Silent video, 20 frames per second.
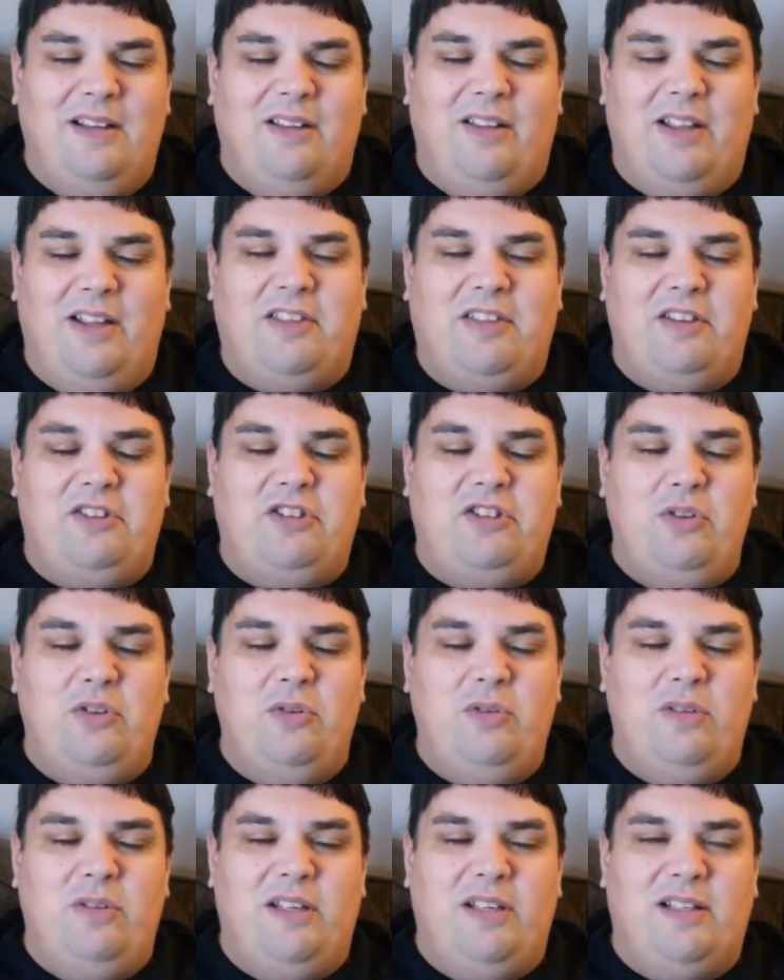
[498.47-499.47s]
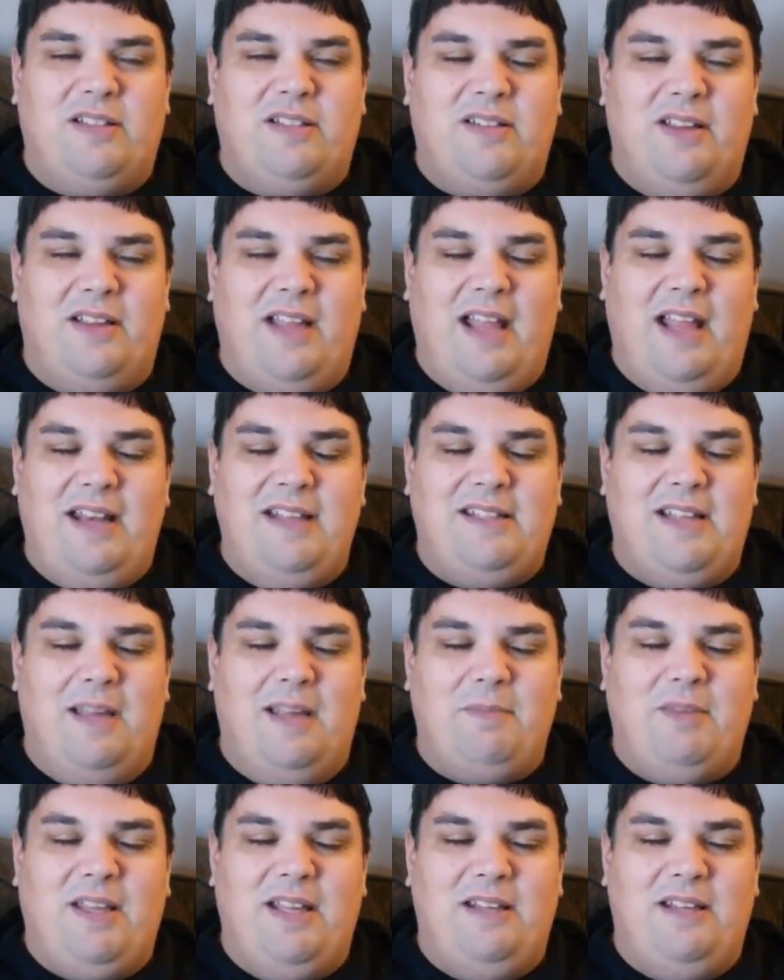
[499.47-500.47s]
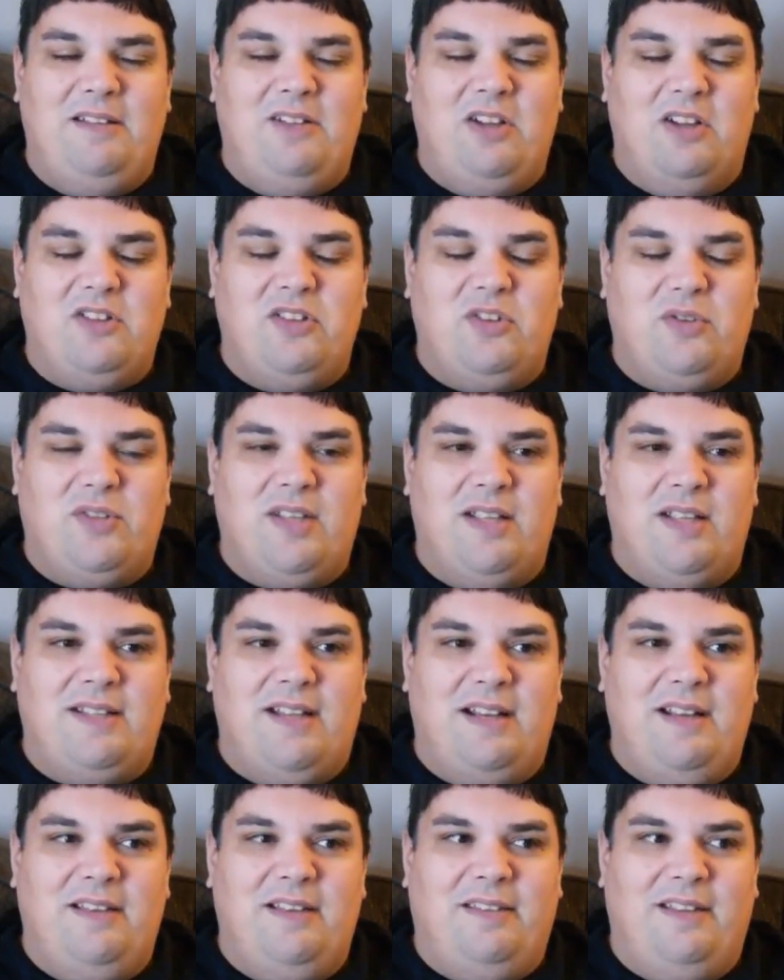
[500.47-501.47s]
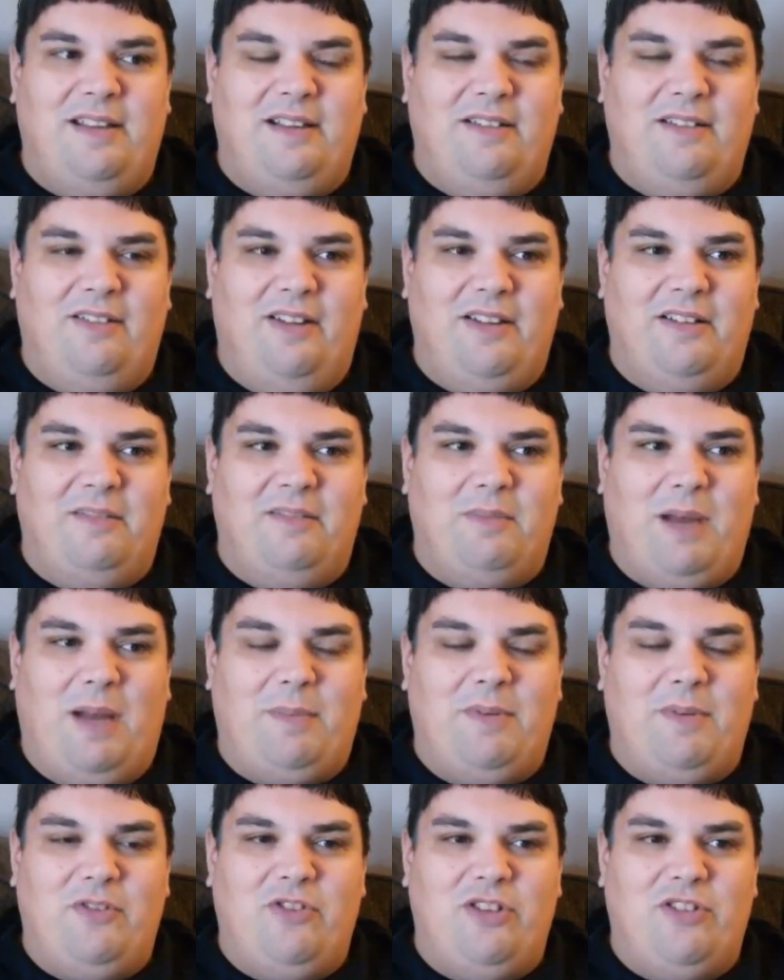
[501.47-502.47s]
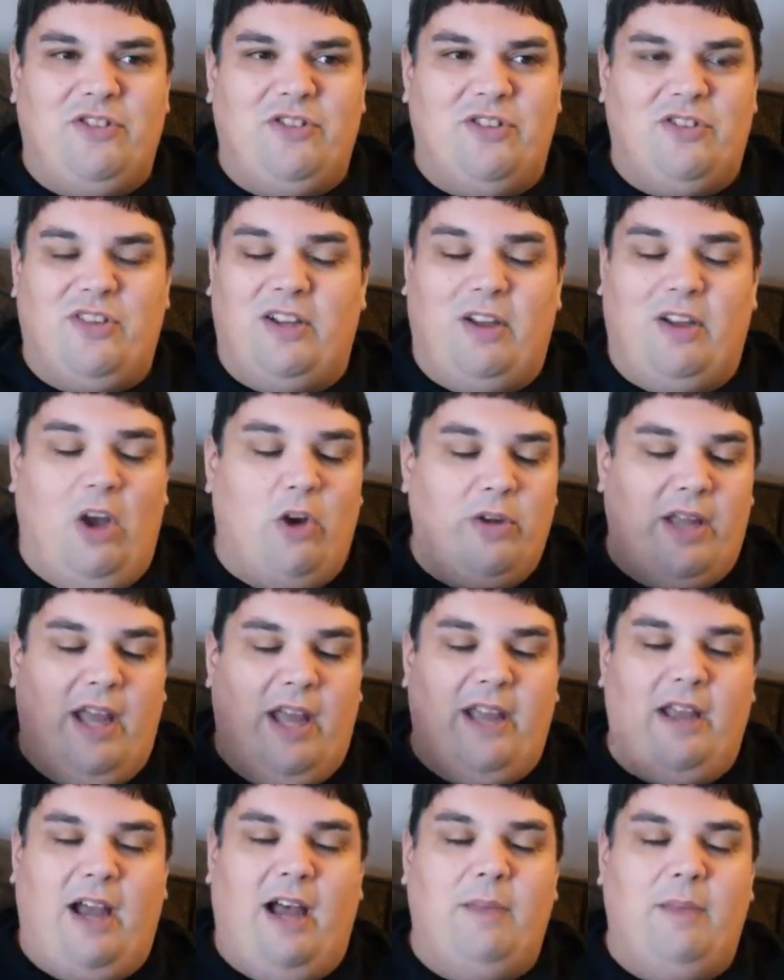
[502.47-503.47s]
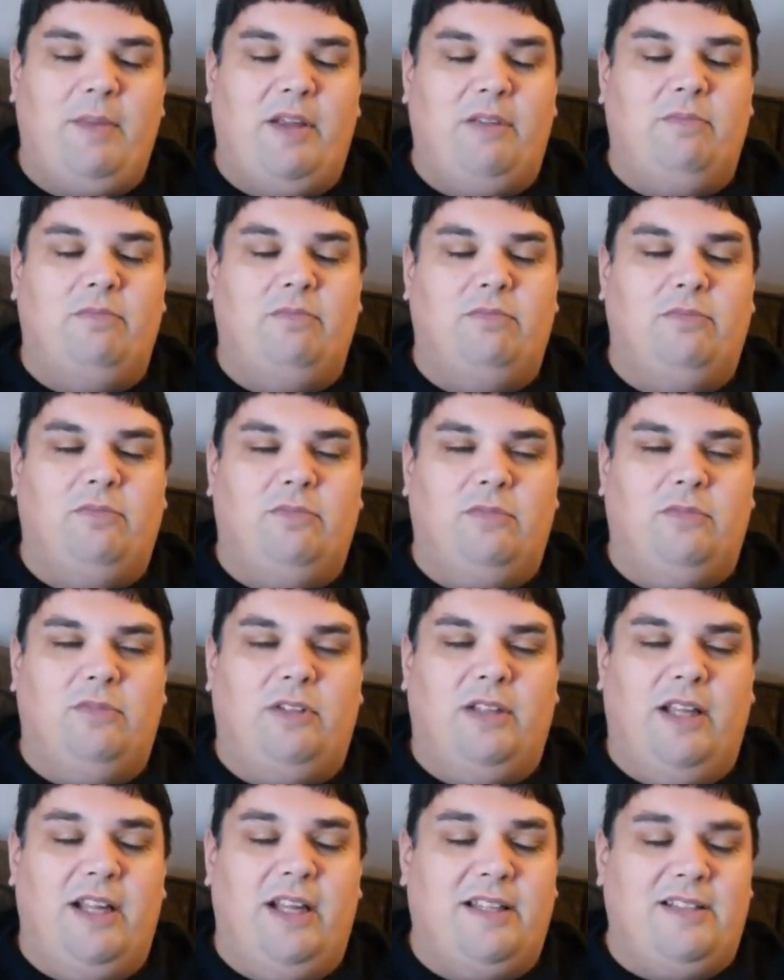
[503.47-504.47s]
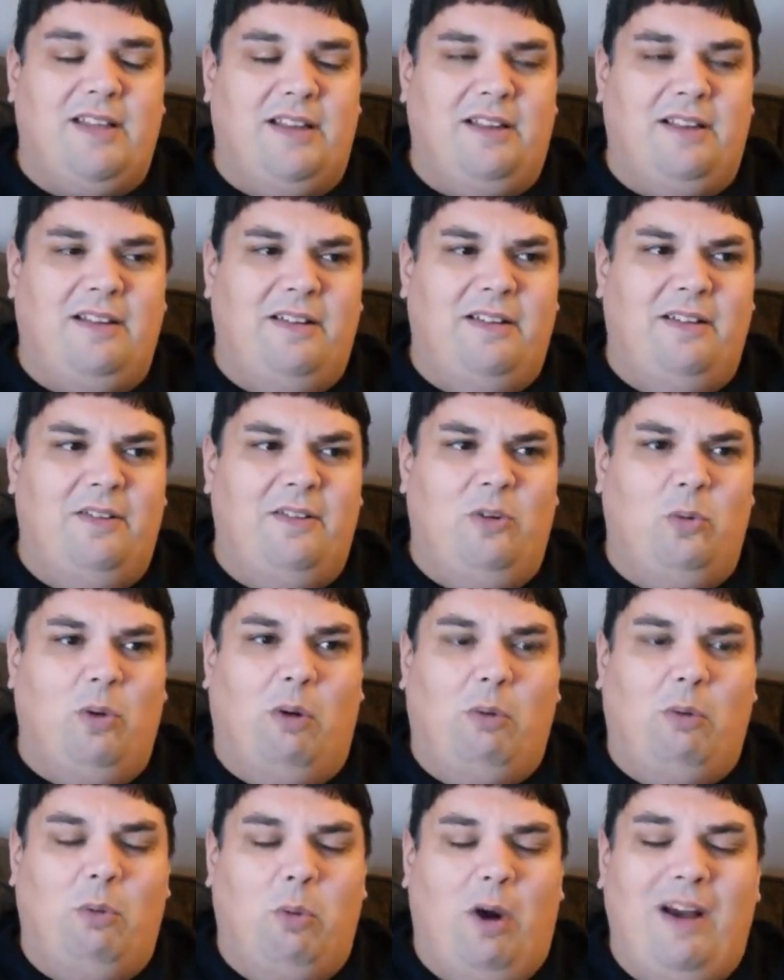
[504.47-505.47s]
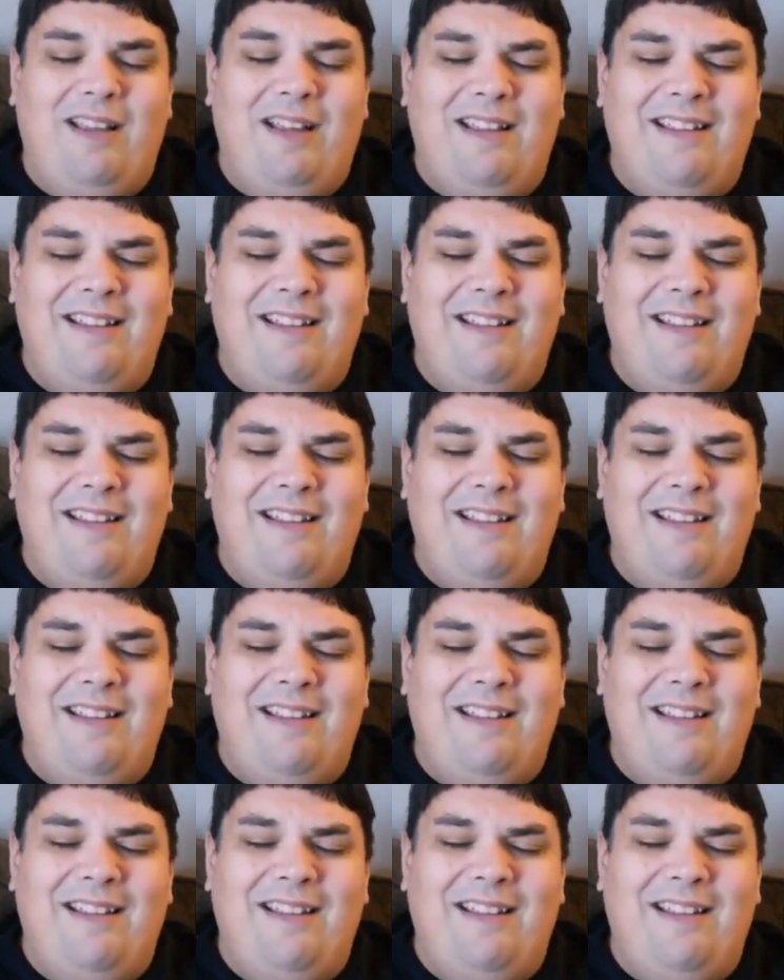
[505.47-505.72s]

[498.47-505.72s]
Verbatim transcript: like the dude, it's like anytime kid does or says anything, like Papa Jesus, like, okay, I'm in. It's like, what? What?